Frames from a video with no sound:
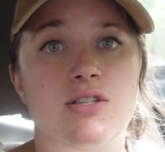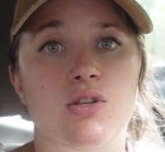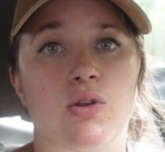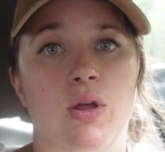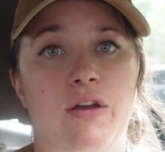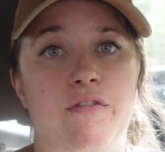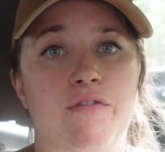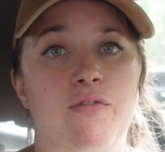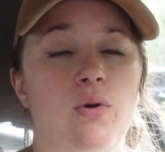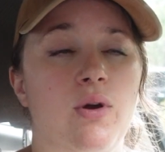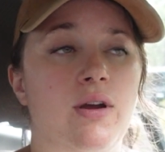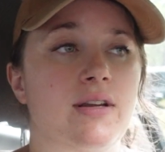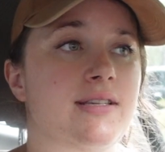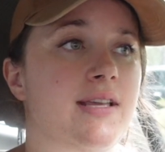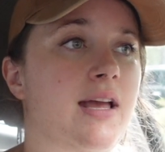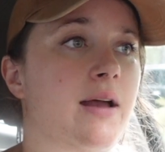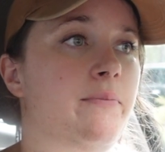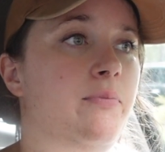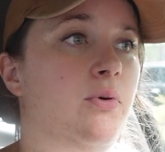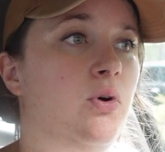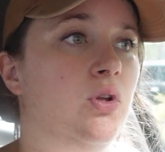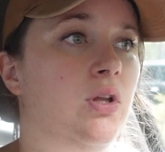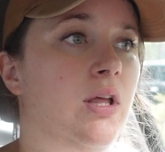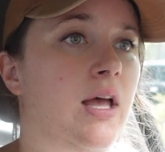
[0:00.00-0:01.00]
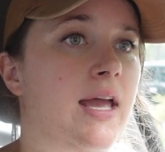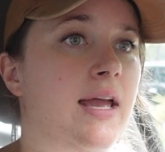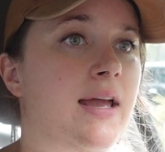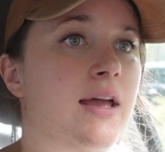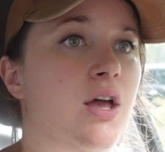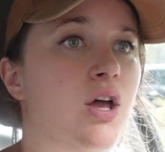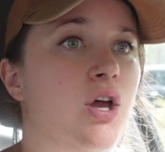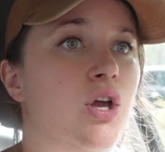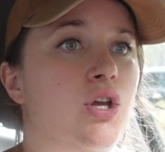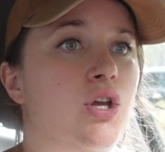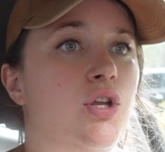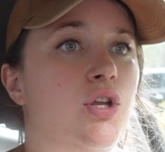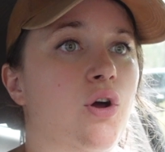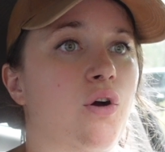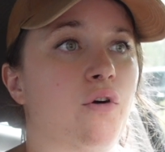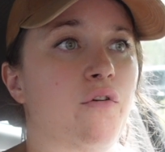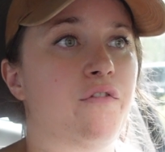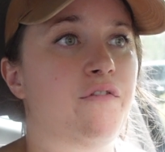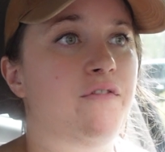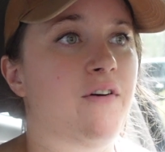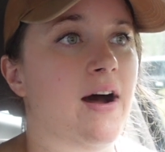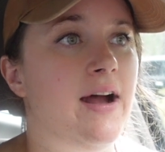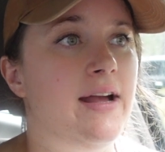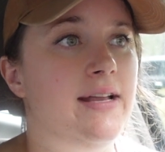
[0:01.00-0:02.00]
So like, for example, like,
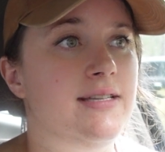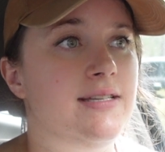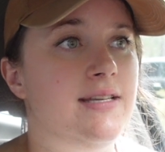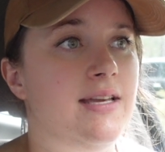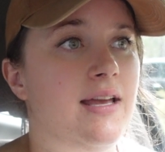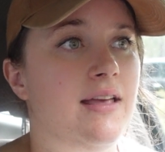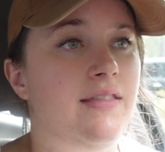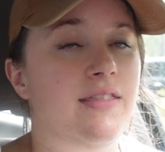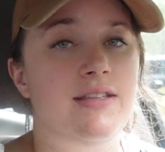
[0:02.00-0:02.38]
finding